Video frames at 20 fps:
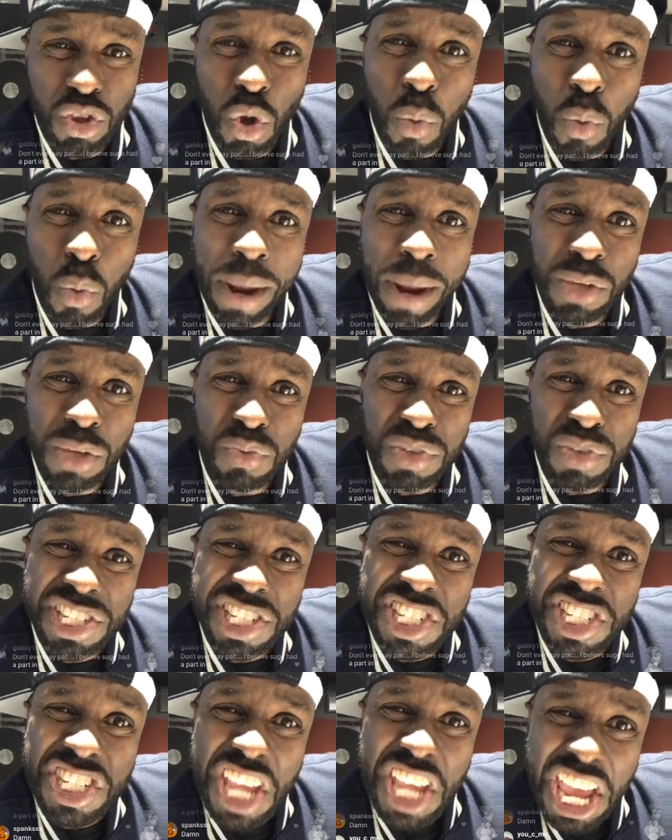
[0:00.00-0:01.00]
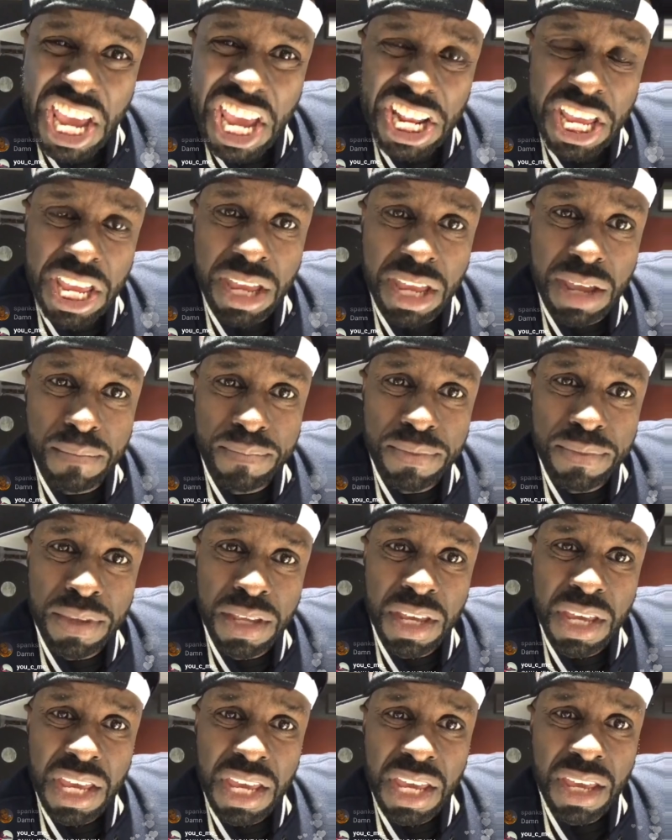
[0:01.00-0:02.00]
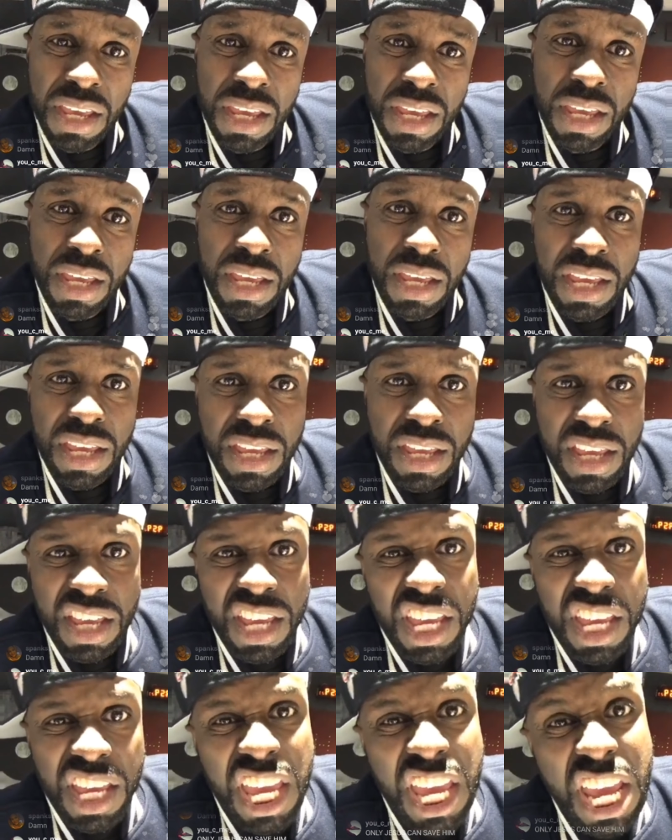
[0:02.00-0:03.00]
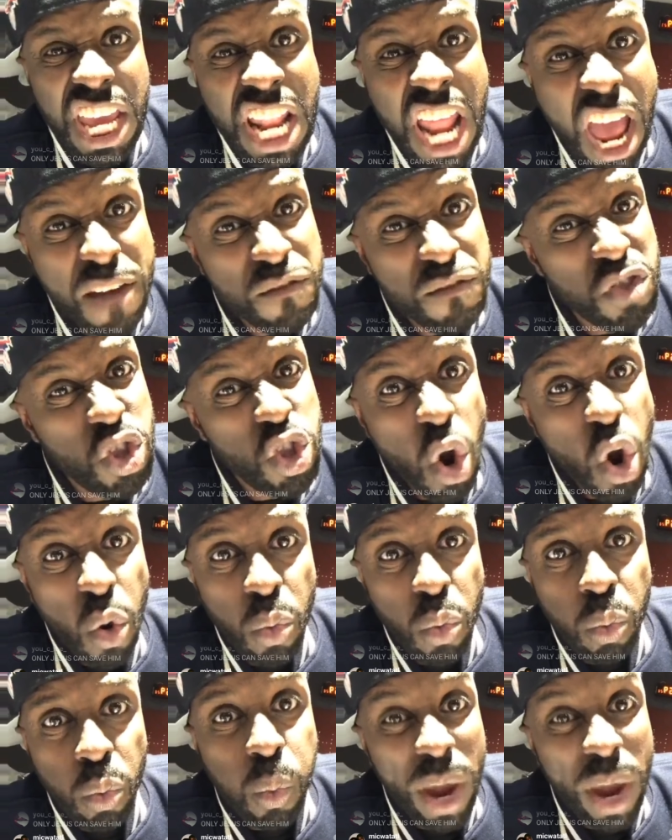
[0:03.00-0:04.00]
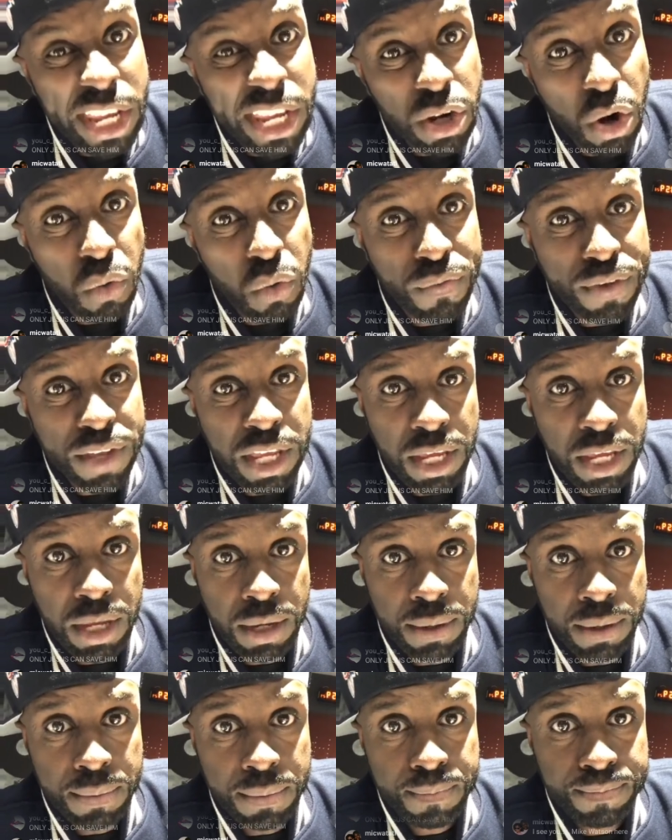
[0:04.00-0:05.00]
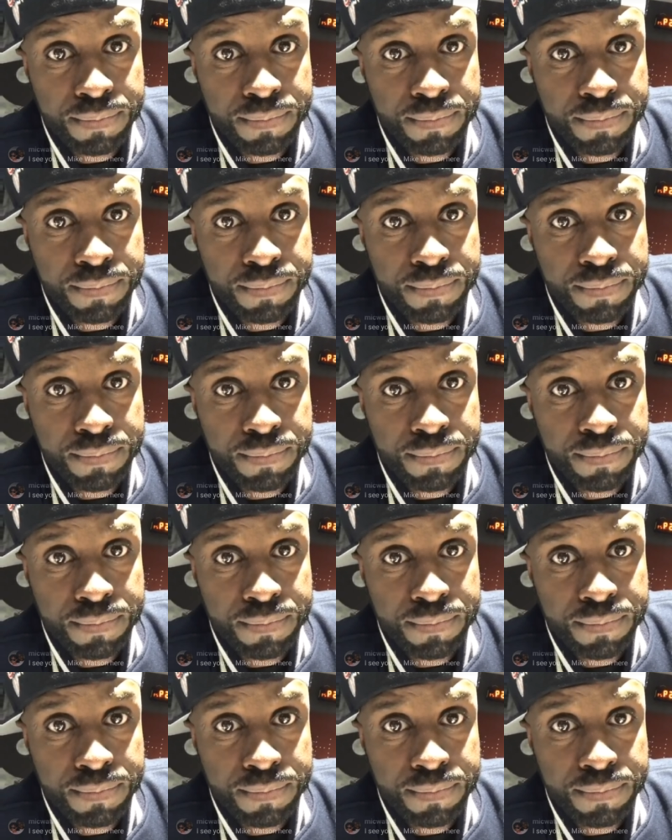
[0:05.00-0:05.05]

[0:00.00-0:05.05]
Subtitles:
Nobody was scared of him. He'd have no weight over here.